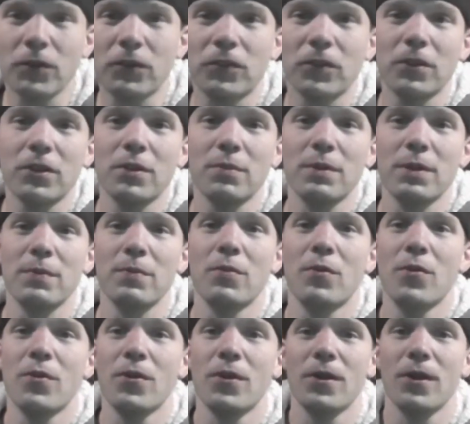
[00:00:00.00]
looks a little bit
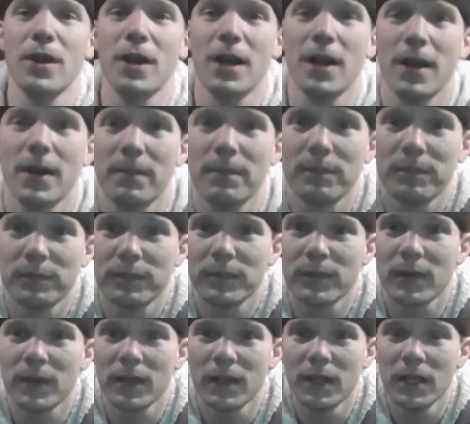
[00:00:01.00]
more
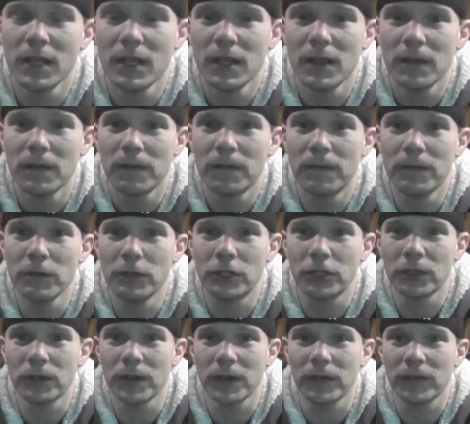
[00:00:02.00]

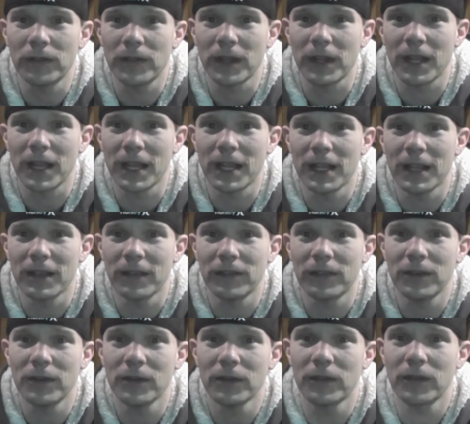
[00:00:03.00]
futuristic, I
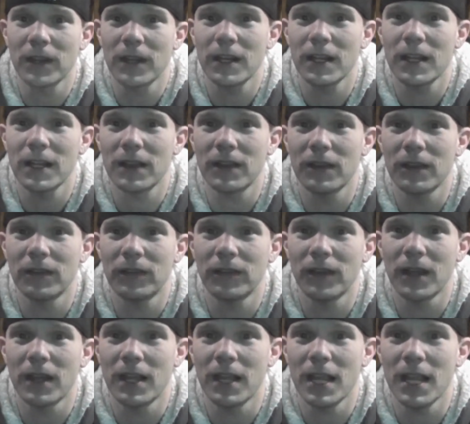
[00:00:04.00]
guess. It's kind of got
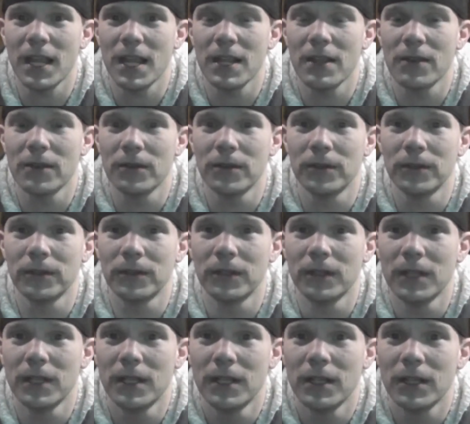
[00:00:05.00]
this angled
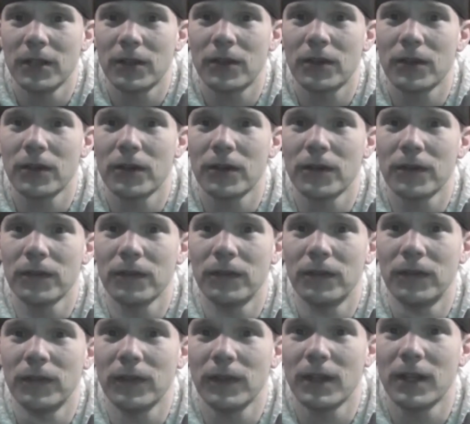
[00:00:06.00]

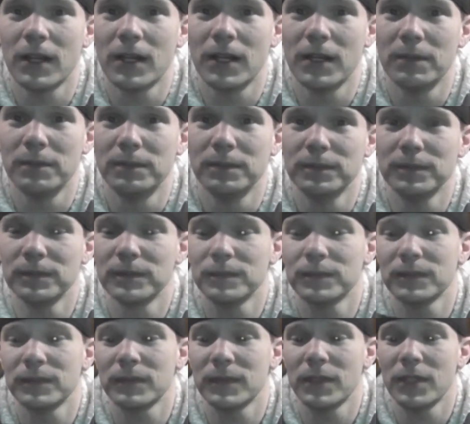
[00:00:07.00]
curves.
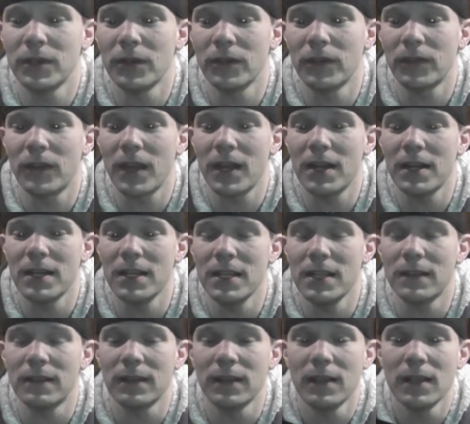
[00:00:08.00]
It's kind of
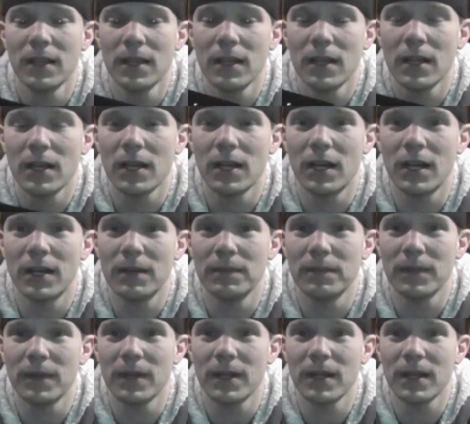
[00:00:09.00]
neat. I'm